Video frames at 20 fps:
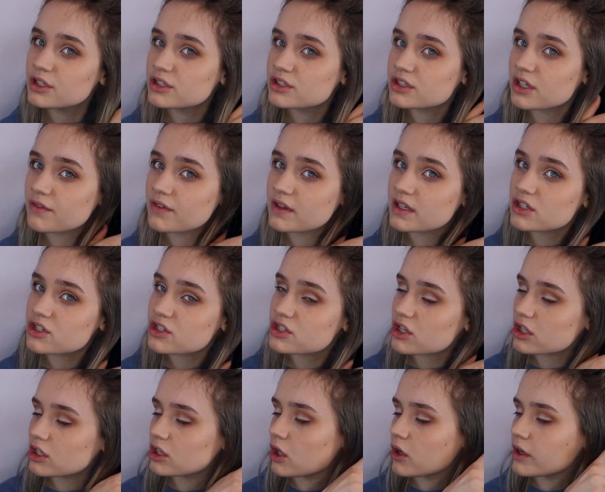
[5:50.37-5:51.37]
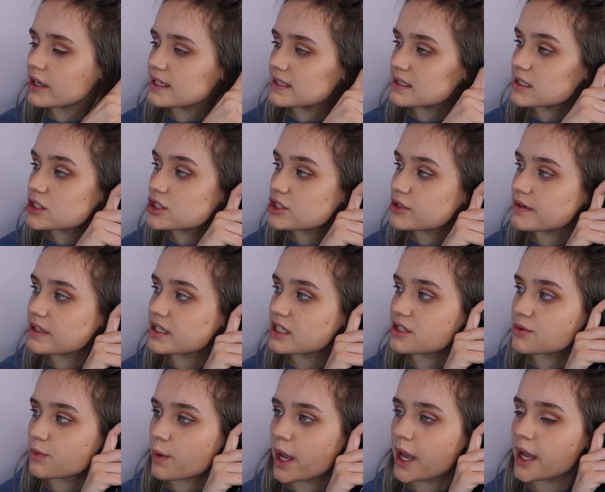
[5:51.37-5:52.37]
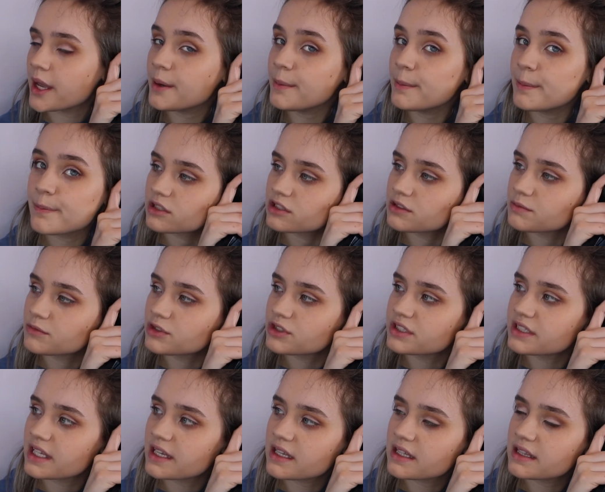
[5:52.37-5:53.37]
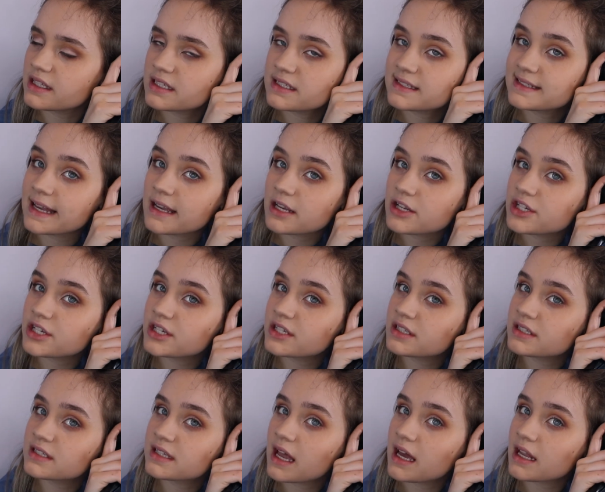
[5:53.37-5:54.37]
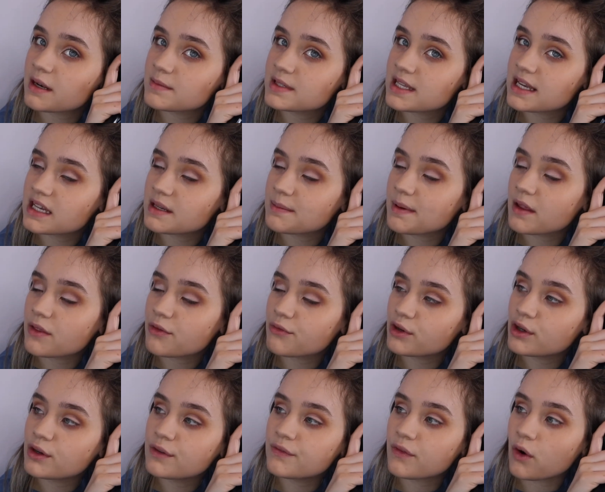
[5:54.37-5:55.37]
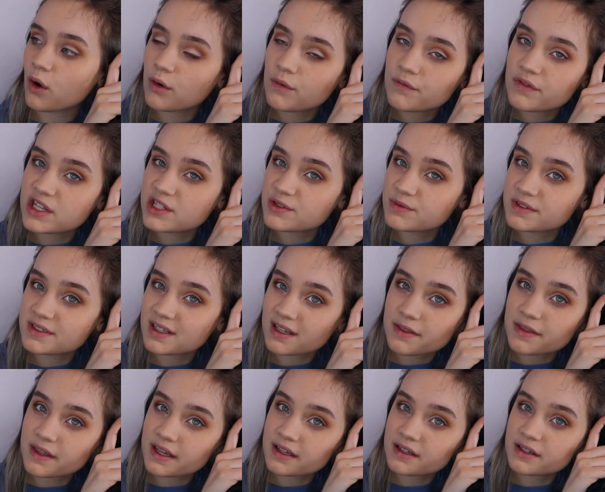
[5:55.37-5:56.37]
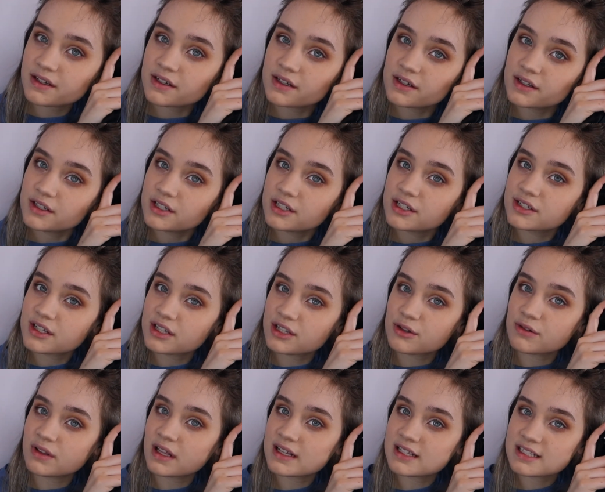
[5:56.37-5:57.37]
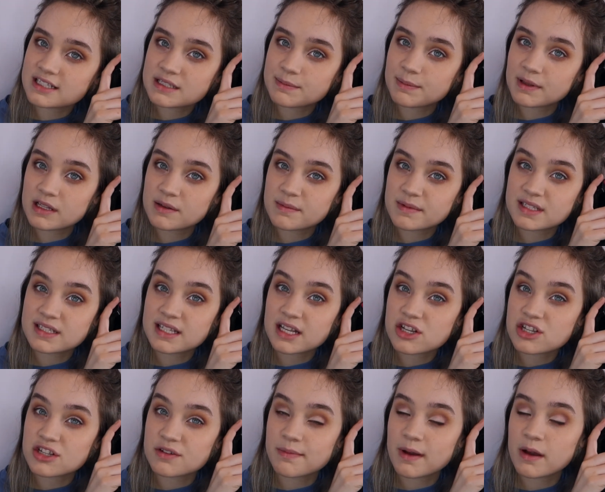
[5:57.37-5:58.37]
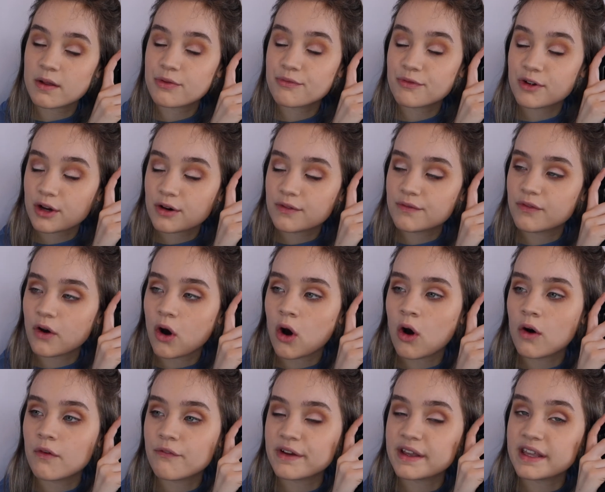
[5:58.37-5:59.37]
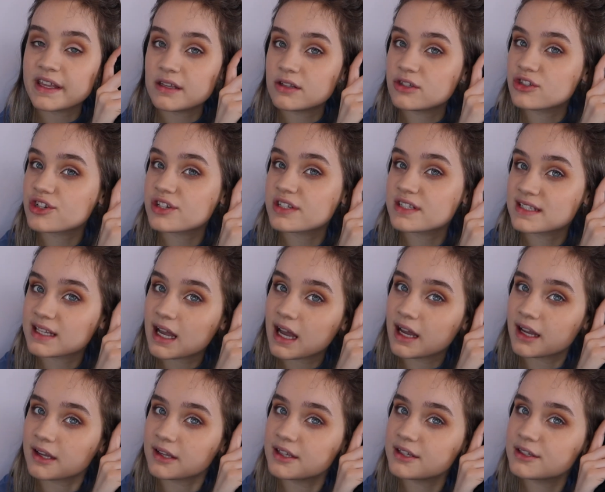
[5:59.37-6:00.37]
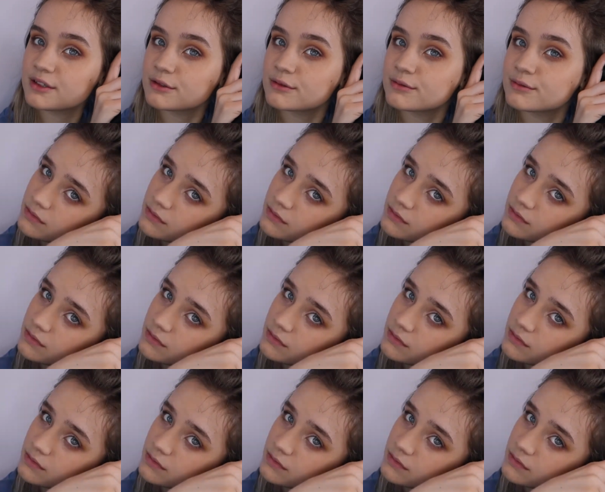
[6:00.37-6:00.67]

So I think it's just a lot easier to do it this way. So I'm just taking these sections and I'm taking about 3 or 4 of these ones, I think. So I do like to split them into sections, about 3 or 4 for each side.